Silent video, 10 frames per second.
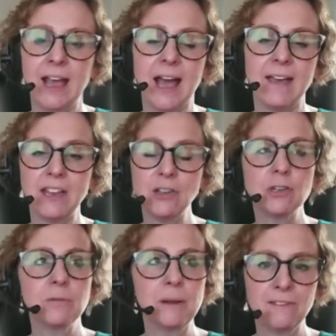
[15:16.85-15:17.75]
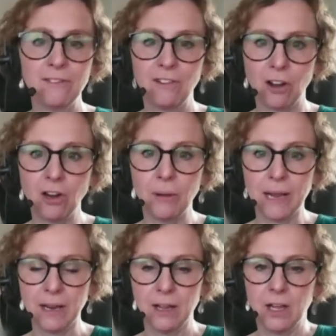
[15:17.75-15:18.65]
and then you should be
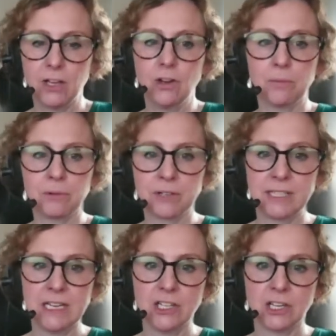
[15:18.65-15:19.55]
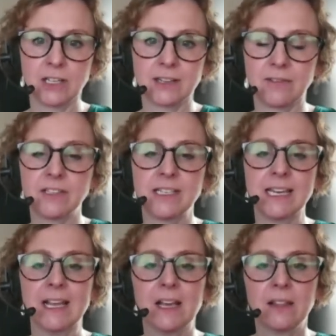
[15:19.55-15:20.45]
following your procedure, because
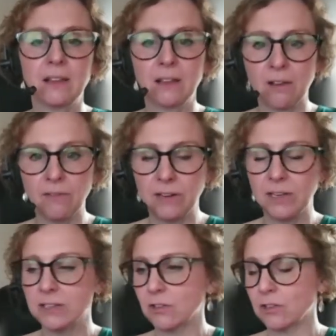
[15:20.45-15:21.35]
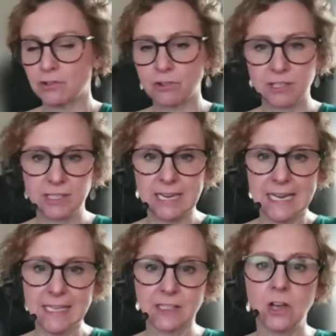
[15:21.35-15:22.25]
obviously the governors or the
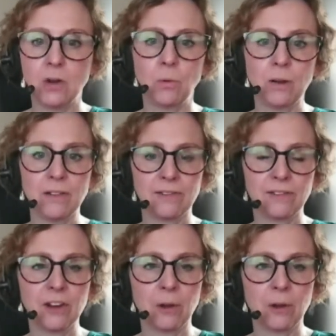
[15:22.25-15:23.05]
trustees will have,